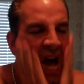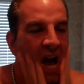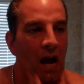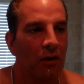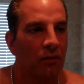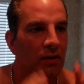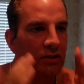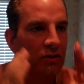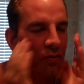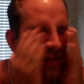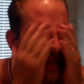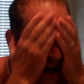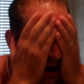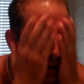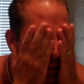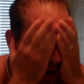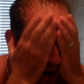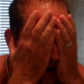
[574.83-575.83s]
I rinse with
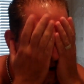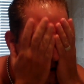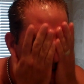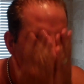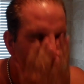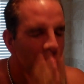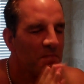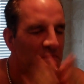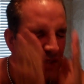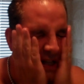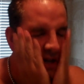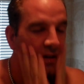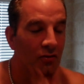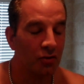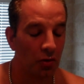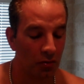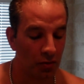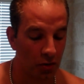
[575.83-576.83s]
hot water, then
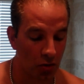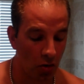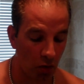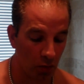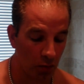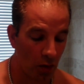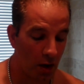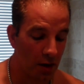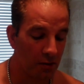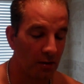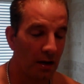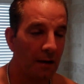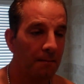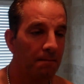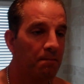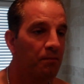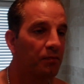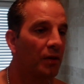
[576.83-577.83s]
I'll turn the cold water
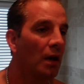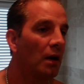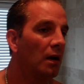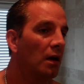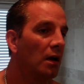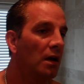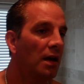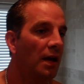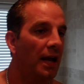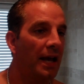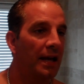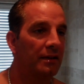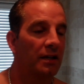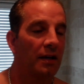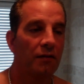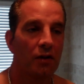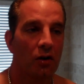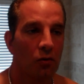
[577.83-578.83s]
on and
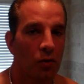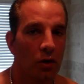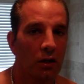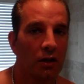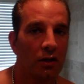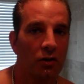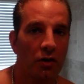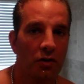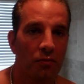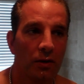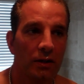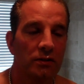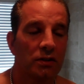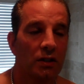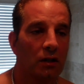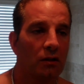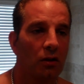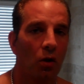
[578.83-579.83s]
give it a really good
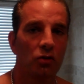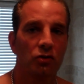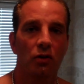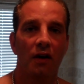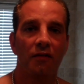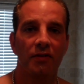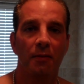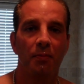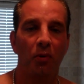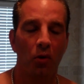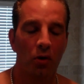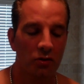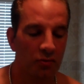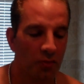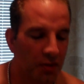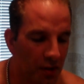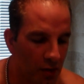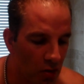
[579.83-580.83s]
rinsing. Close off the
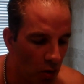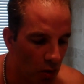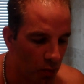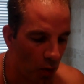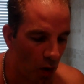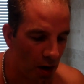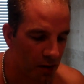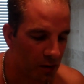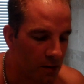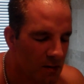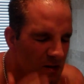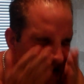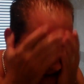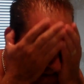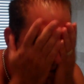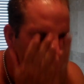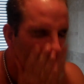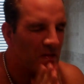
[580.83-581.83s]
pores with the cold water.
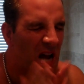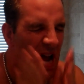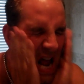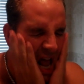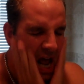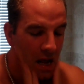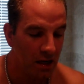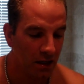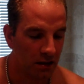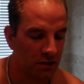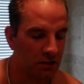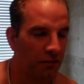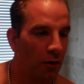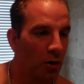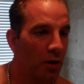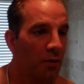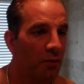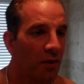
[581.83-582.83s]
It's
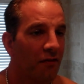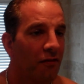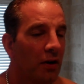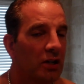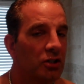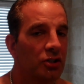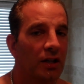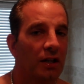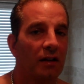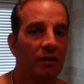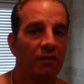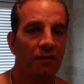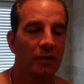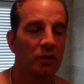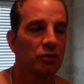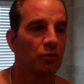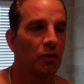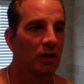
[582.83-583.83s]
very refreshing. It
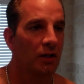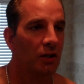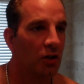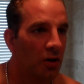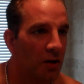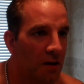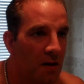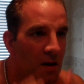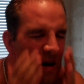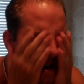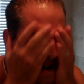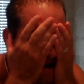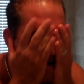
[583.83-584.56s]
feels really good.